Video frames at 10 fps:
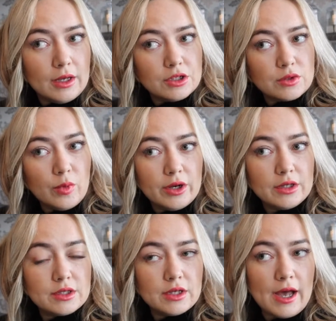I just want
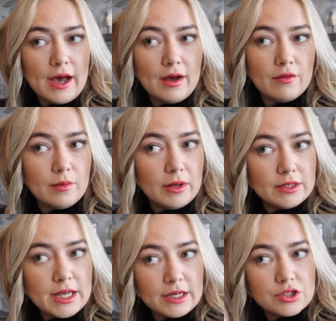it to have a bit
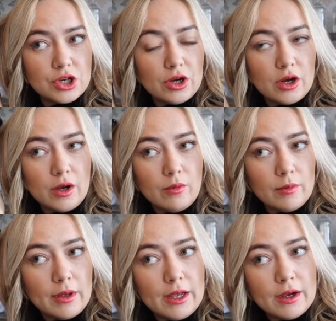of texture. I
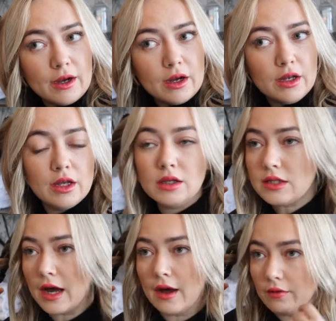want my hair
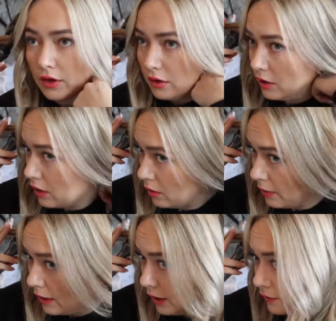to have a little
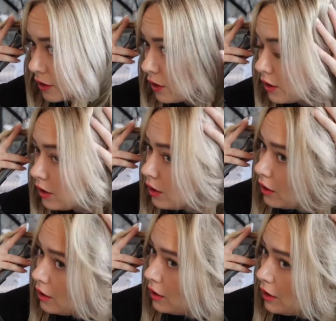bit of a
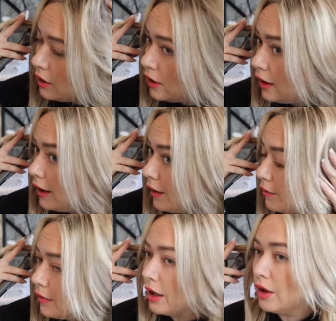curl.
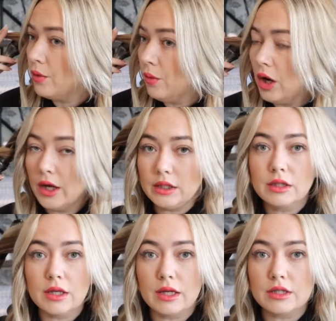I don't want
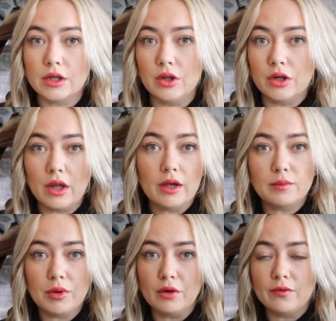it to look
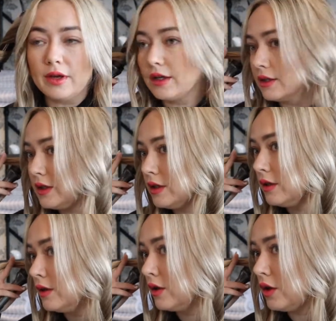like perfect
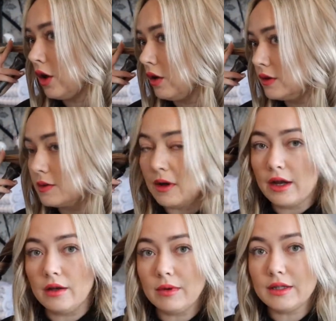curls by
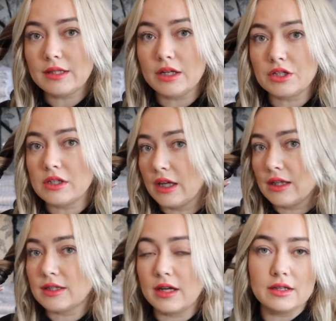any means. I just like
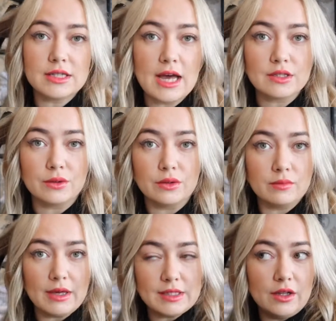this kind of
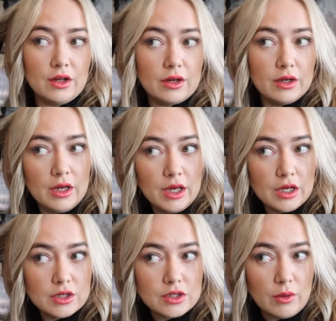tasseled, messy look.
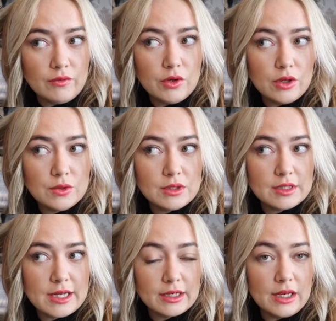So if you use
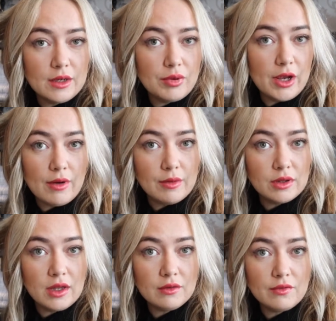this technique, play around
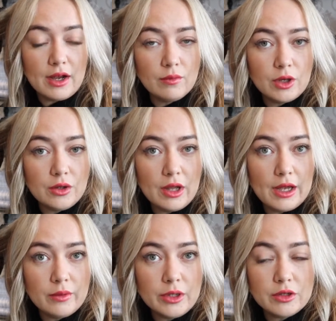with it, find what you
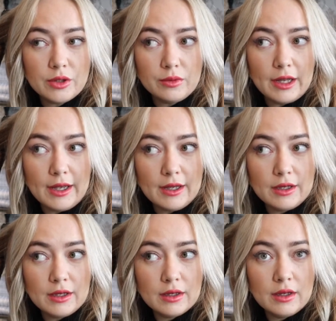like, what you don't
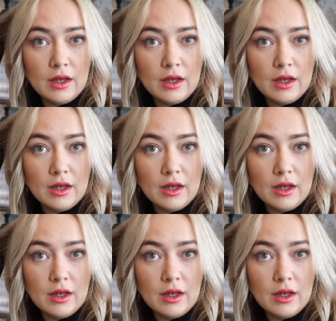like.